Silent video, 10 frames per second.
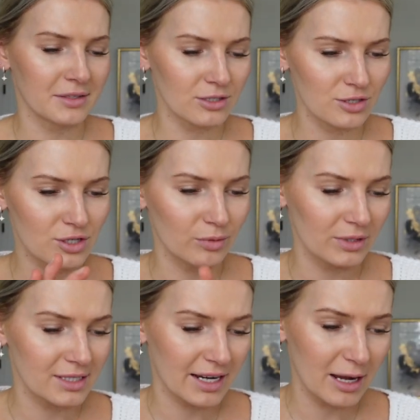These are just the
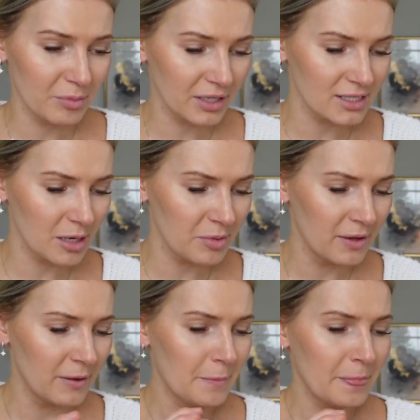ones that I picked up.
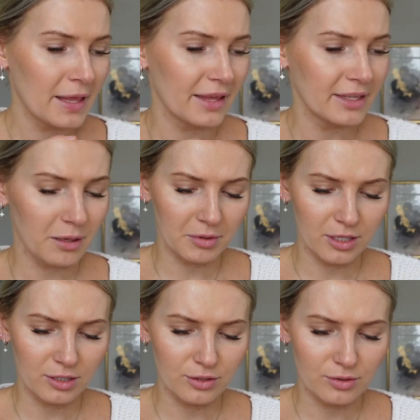I think
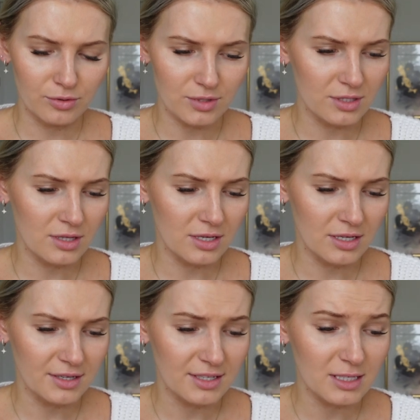gonna use
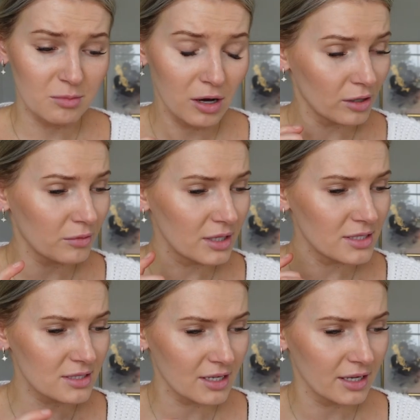the smaller
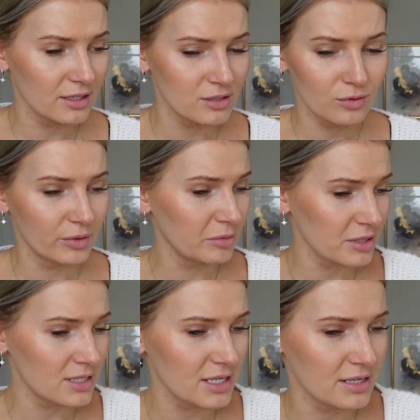ones and we will
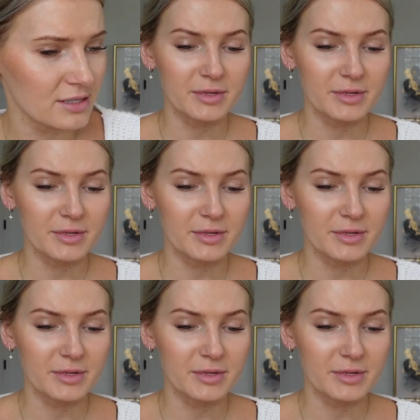see.